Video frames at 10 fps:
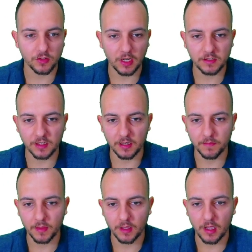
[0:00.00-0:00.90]
let's say,
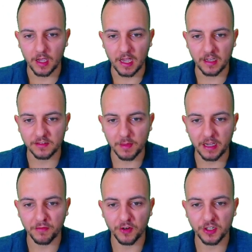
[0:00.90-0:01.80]
as my
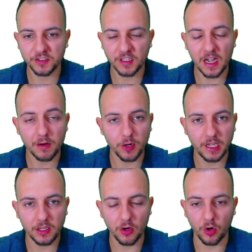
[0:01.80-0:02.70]
first
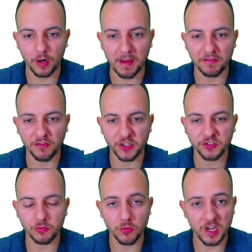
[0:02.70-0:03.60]
array or my
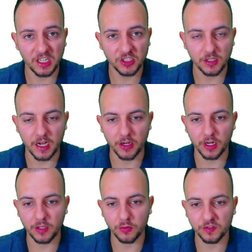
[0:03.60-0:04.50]
first range, I'm gonna
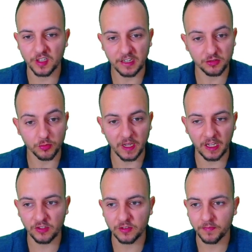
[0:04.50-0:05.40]
use as
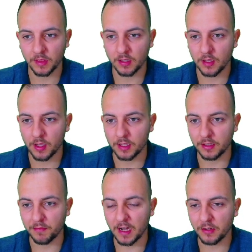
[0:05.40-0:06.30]
range the
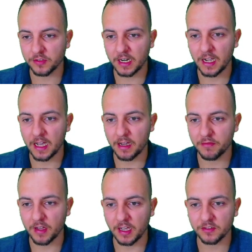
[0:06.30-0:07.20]
values that I
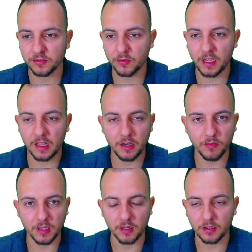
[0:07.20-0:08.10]
have as
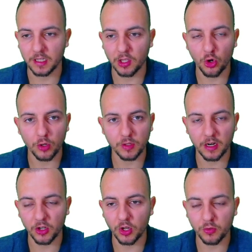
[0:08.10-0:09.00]
criteria, the column that
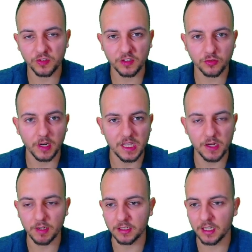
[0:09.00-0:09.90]
I'm gonna use as
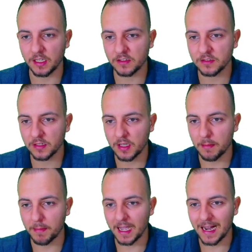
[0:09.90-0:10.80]
criteria, that is
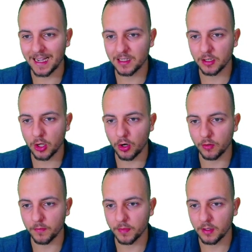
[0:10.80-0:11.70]
my item column.